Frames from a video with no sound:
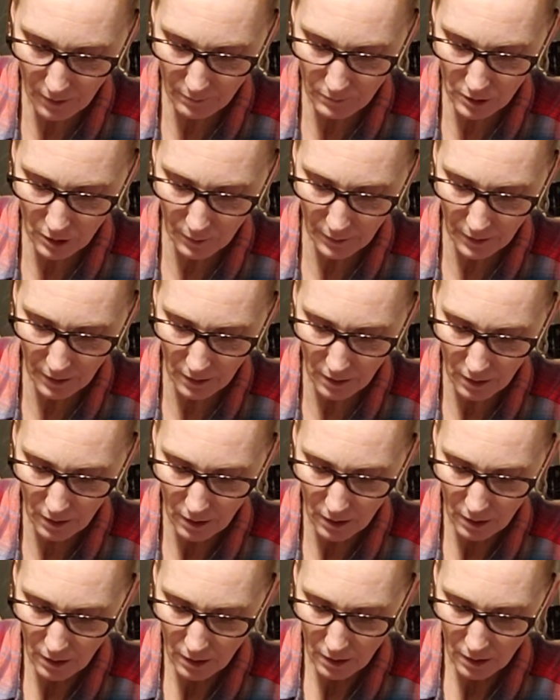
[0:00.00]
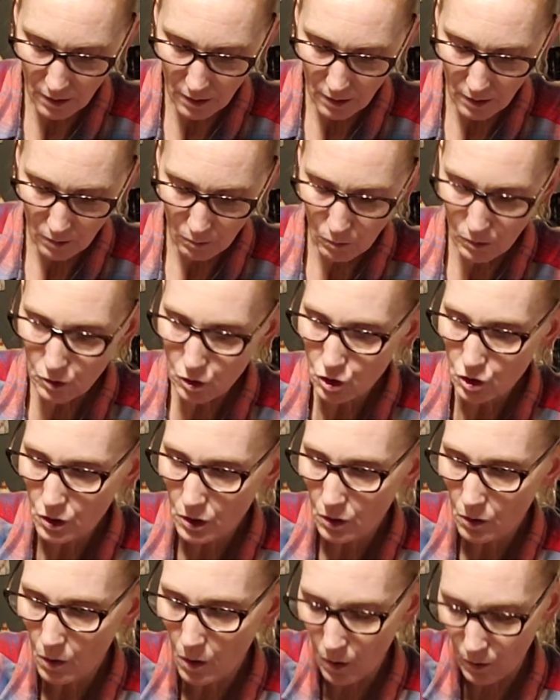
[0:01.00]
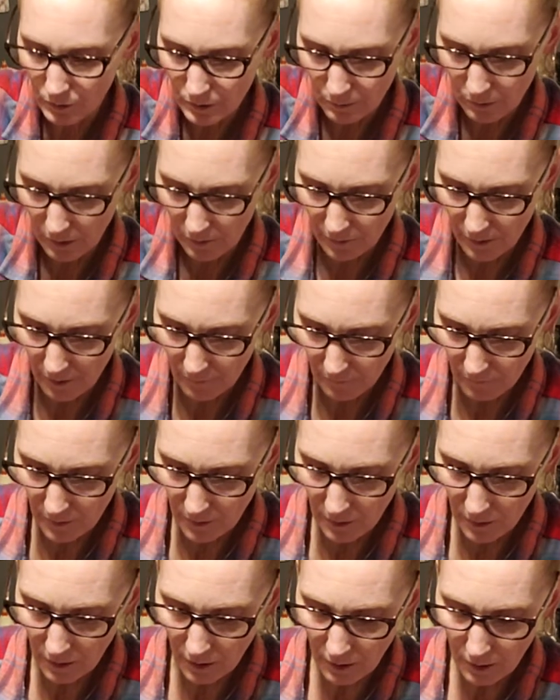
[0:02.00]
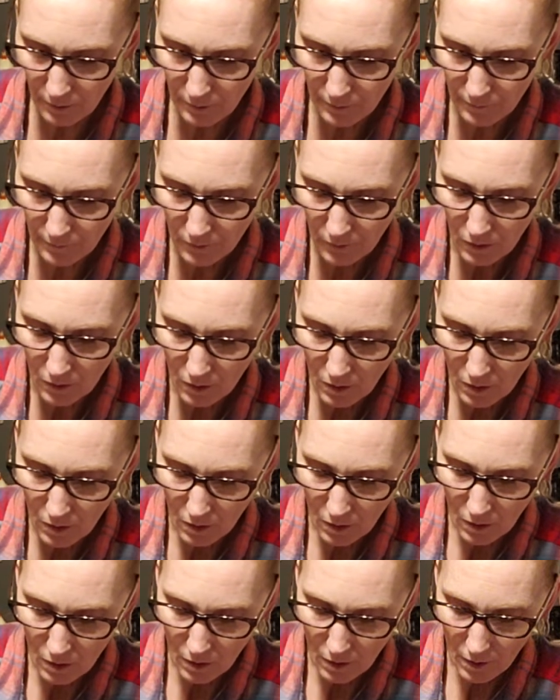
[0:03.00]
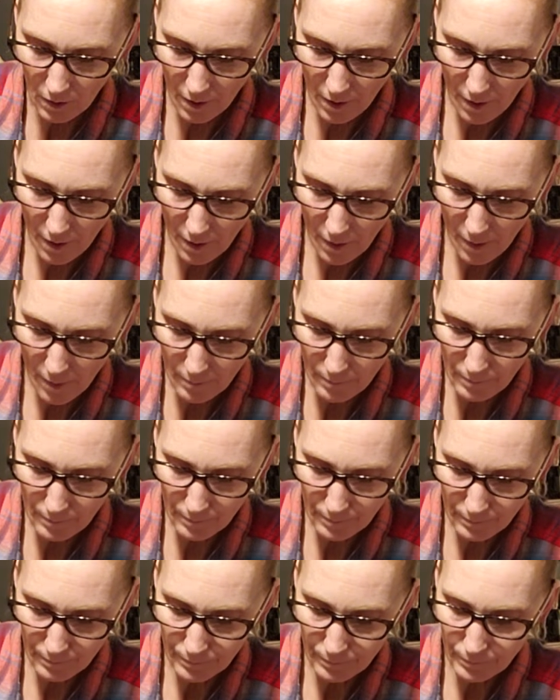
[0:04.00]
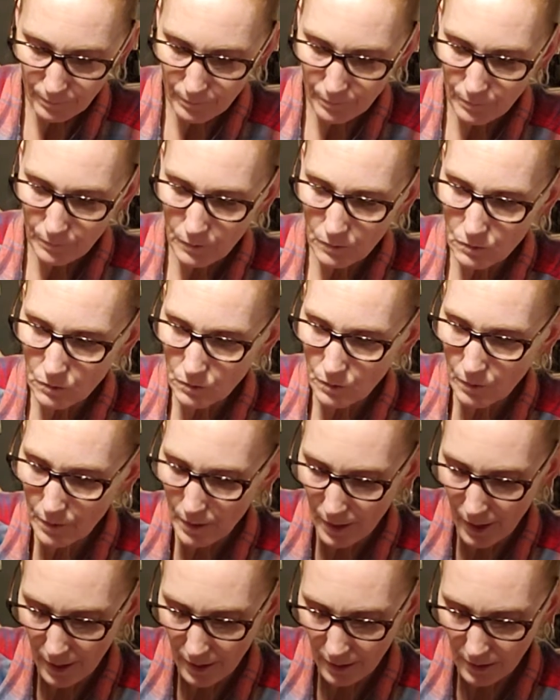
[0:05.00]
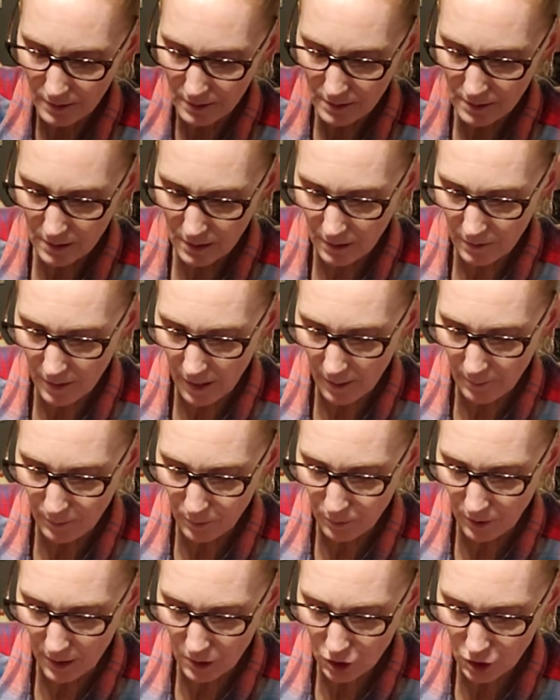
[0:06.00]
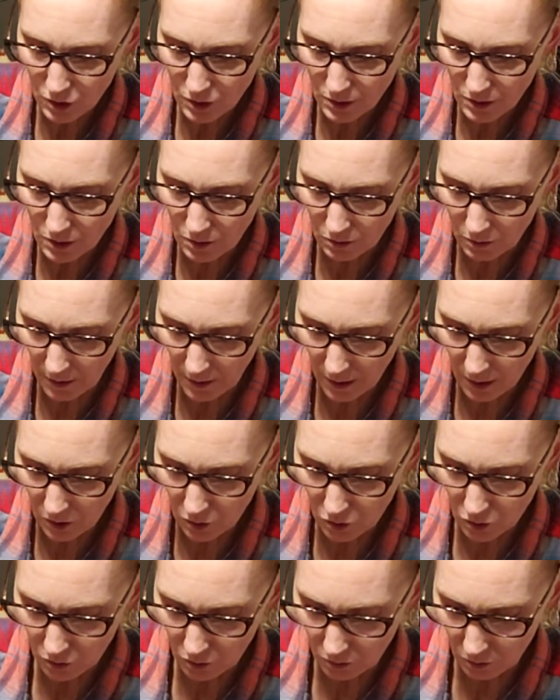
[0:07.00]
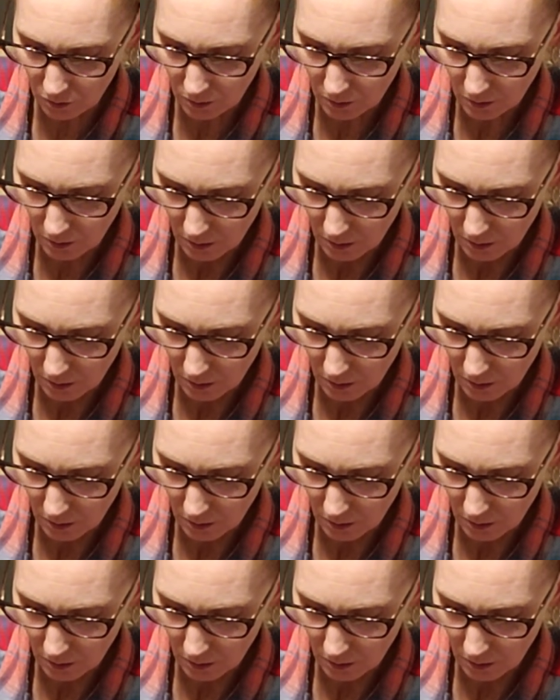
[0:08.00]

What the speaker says: I'm doing when she calls me on that video, so that I can see that precious little angel.